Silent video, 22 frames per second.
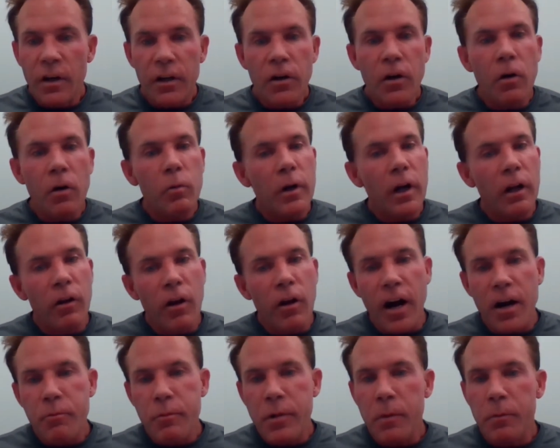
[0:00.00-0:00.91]
You know, a
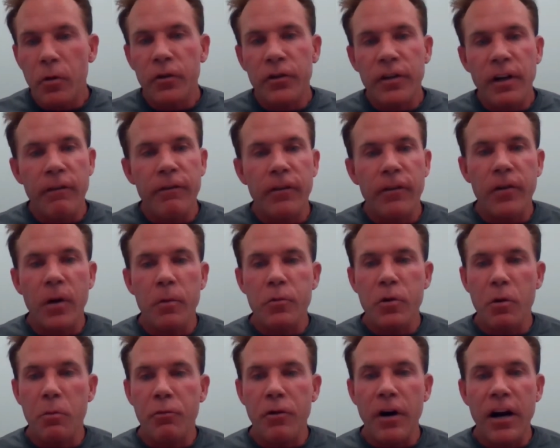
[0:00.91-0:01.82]
lot of people suffer
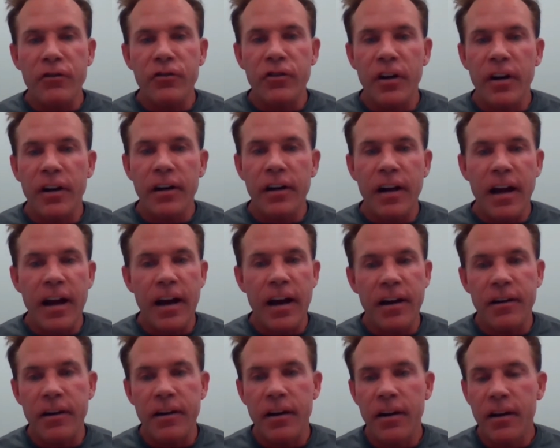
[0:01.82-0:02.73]
from depression,
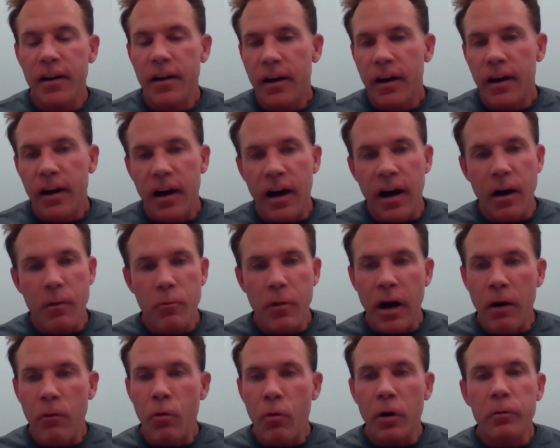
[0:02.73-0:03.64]
and
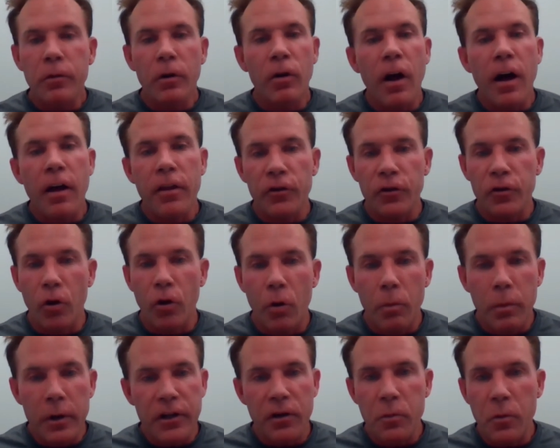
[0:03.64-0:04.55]
I work with a lot of the
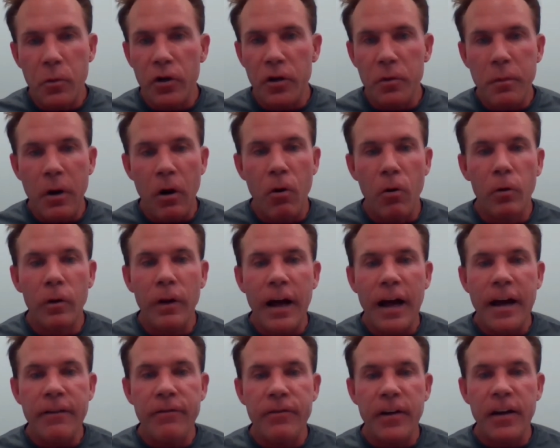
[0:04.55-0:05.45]
sober community my whole
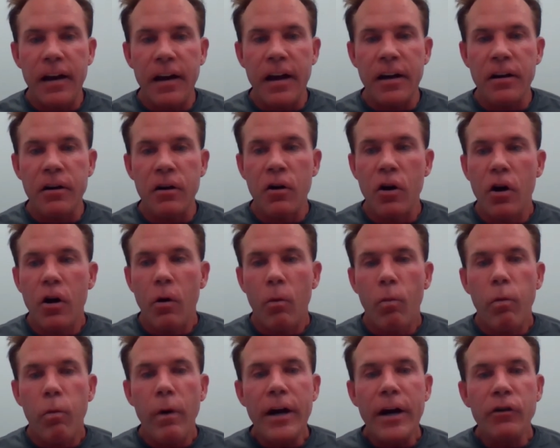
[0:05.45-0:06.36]
life, and
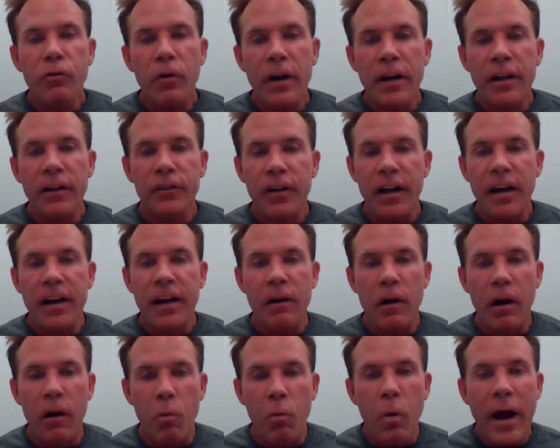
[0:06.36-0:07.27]
weight training's
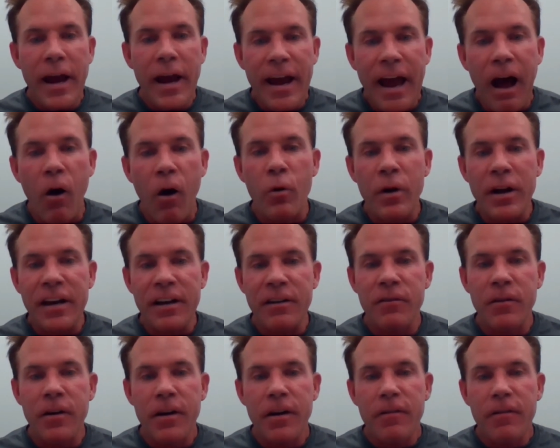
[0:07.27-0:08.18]
a way out.
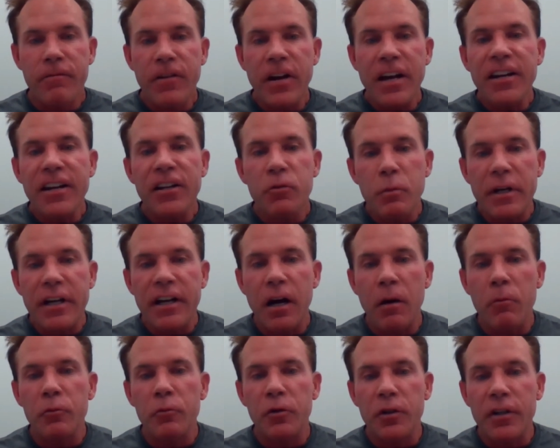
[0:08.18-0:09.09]
And fitness
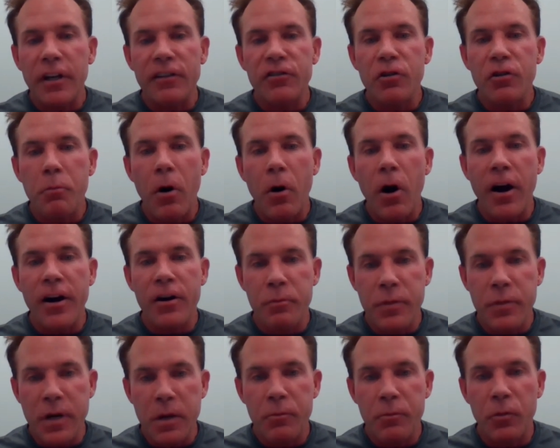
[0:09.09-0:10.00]
becomes such a part
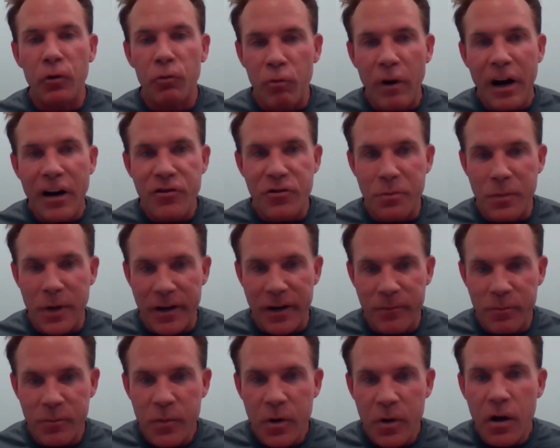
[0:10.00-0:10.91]
of people's regimen,
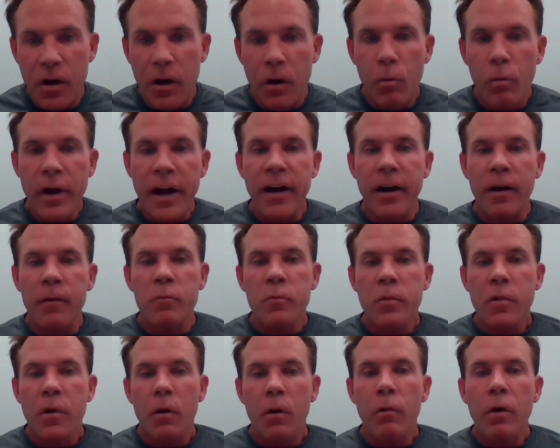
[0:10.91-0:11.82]
where
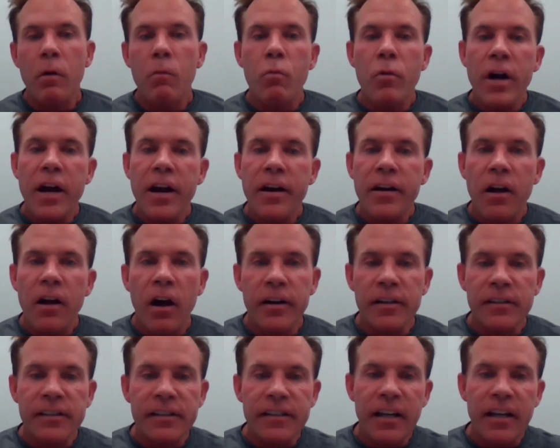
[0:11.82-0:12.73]
when we're
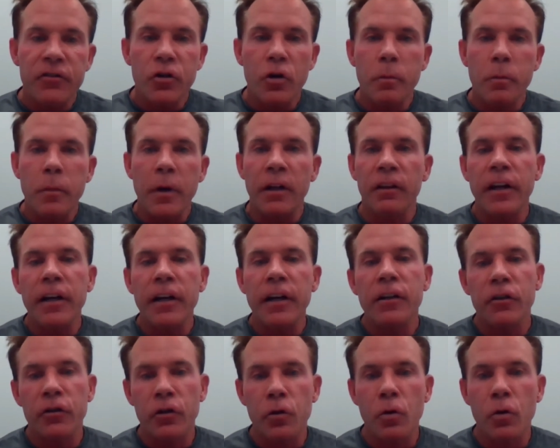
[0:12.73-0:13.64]
not essential, but
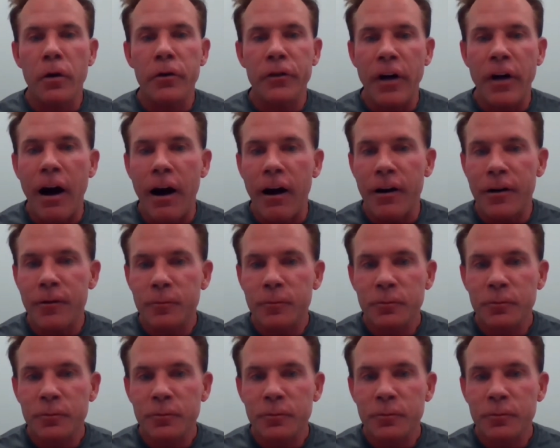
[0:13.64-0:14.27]
liquor stores are.